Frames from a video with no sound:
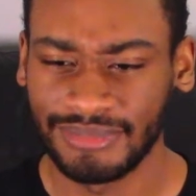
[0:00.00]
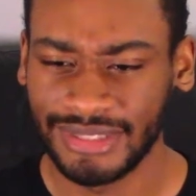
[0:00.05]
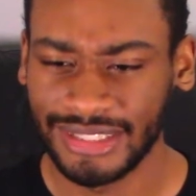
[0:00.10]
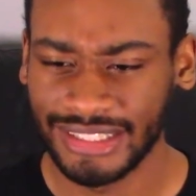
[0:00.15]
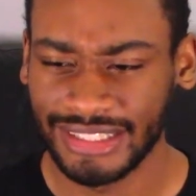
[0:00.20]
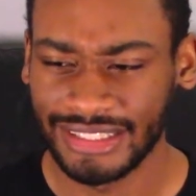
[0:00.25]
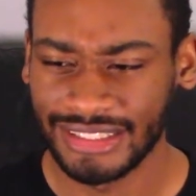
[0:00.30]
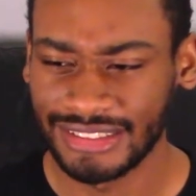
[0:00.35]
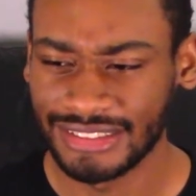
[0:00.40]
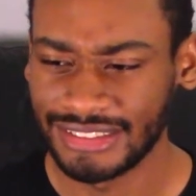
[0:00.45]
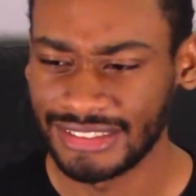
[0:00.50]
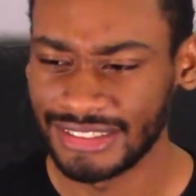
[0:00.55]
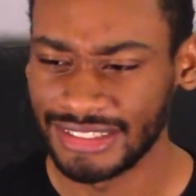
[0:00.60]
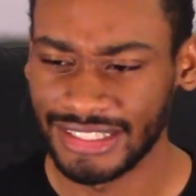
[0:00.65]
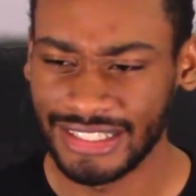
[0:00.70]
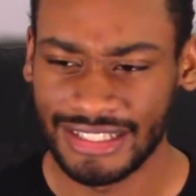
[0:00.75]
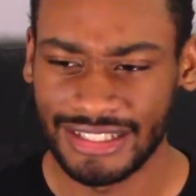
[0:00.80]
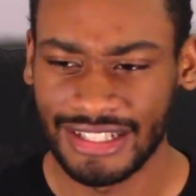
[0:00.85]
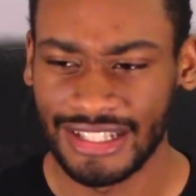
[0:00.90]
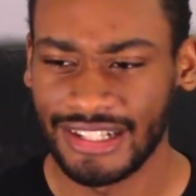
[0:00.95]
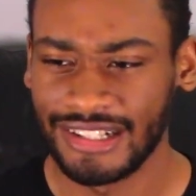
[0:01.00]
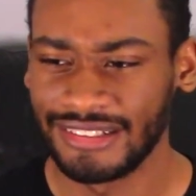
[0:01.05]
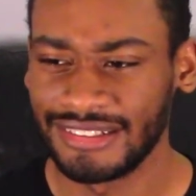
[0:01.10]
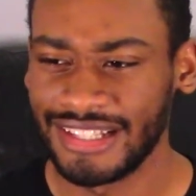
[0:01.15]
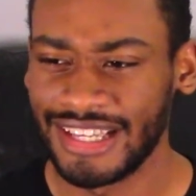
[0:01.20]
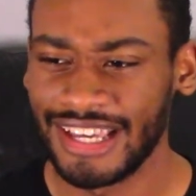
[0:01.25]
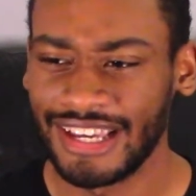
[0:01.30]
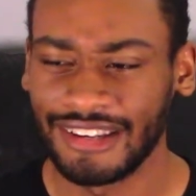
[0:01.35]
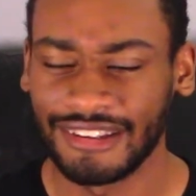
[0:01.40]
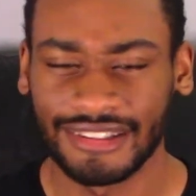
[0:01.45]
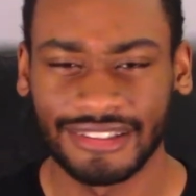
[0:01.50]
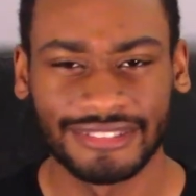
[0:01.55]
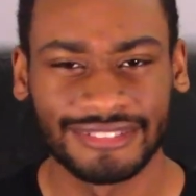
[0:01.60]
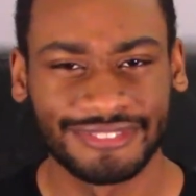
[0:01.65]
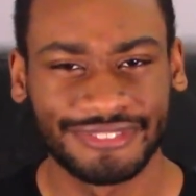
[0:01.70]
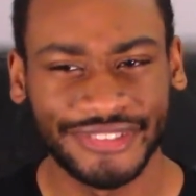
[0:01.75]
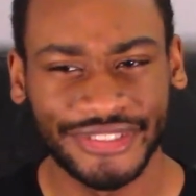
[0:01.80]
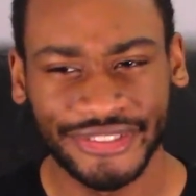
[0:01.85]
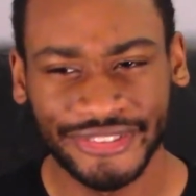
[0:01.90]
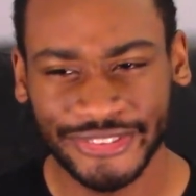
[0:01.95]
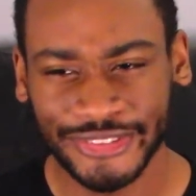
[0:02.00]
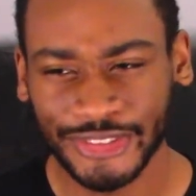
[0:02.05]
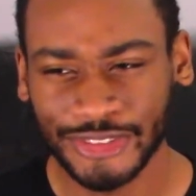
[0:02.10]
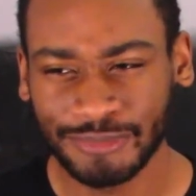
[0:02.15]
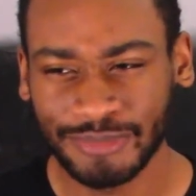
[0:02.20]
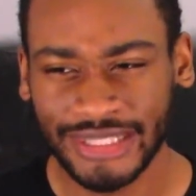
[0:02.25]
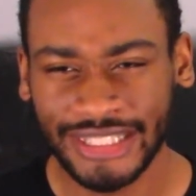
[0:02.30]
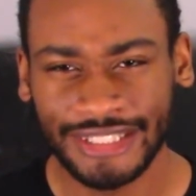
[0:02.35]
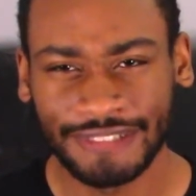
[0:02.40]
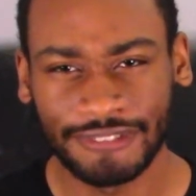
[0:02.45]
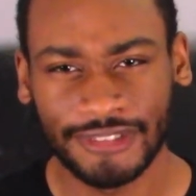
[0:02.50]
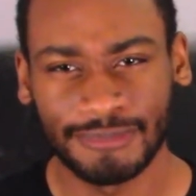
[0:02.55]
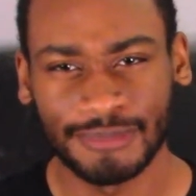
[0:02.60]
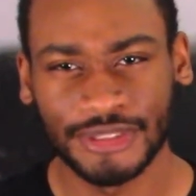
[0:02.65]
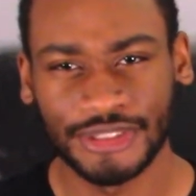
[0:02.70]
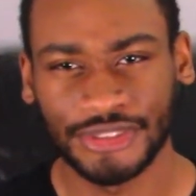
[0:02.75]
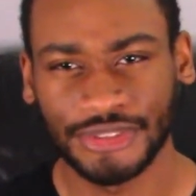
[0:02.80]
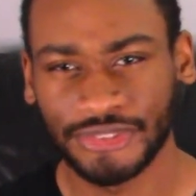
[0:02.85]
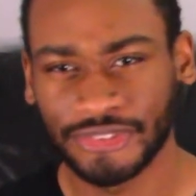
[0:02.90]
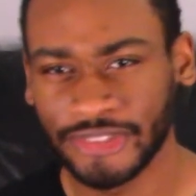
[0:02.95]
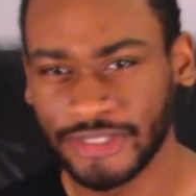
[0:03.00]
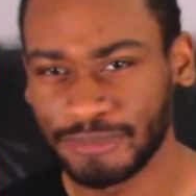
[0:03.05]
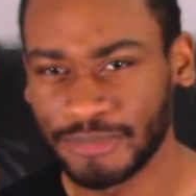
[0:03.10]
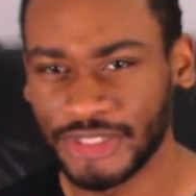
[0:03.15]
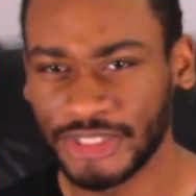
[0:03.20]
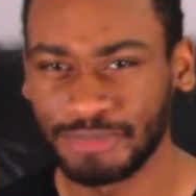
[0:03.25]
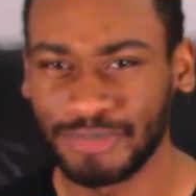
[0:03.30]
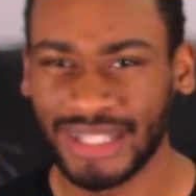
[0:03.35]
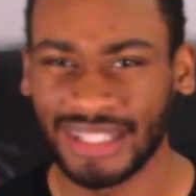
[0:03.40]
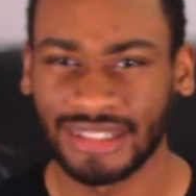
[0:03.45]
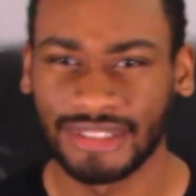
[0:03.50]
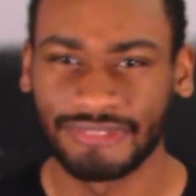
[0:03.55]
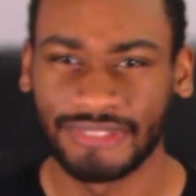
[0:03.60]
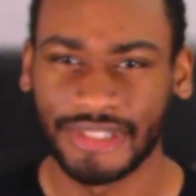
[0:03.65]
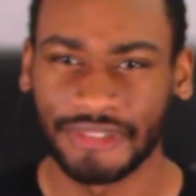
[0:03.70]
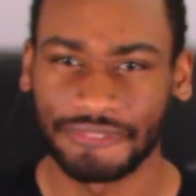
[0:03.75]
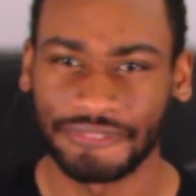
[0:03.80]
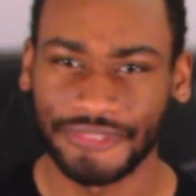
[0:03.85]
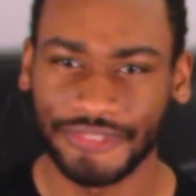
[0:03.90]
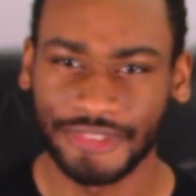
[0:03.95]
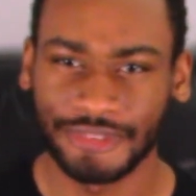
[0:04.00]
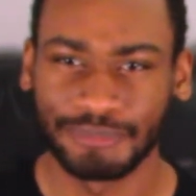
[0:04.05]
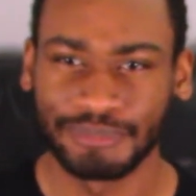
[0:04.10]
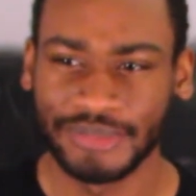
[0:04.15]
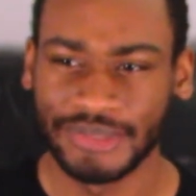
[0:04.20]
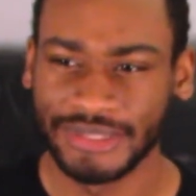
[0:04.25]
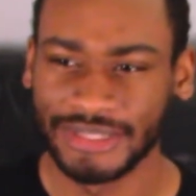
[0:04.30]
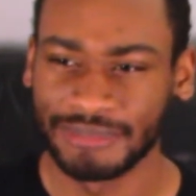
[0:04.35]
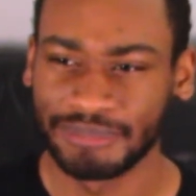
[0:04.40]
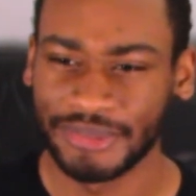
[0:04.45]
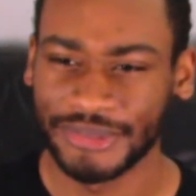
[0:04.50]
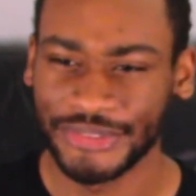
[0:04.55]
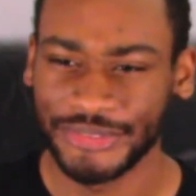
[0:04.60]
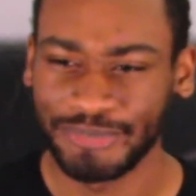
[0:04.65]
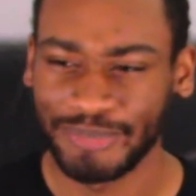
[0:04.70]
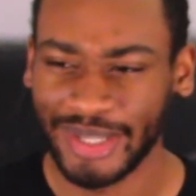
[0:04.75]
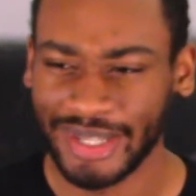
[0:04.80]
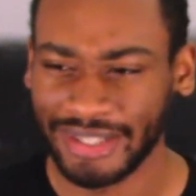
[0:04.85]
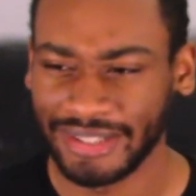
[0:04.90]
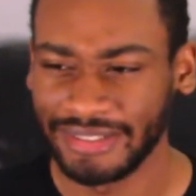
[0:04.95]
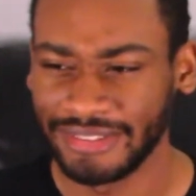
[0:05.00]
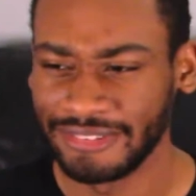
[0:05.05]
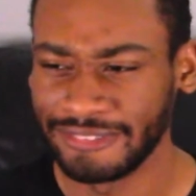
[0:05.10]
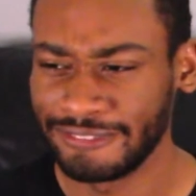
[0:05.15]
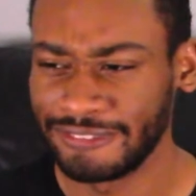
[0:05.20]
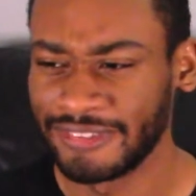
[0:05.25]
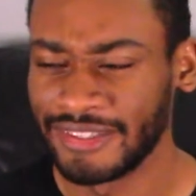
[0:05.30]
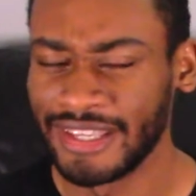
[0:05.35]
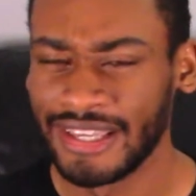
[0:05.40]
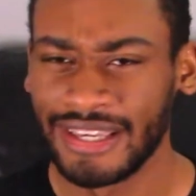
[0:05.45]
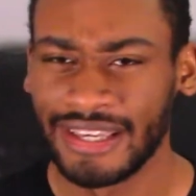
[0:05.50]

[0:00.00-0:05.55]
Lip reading: things in there that confuses me from a story perspective and a world building perspective.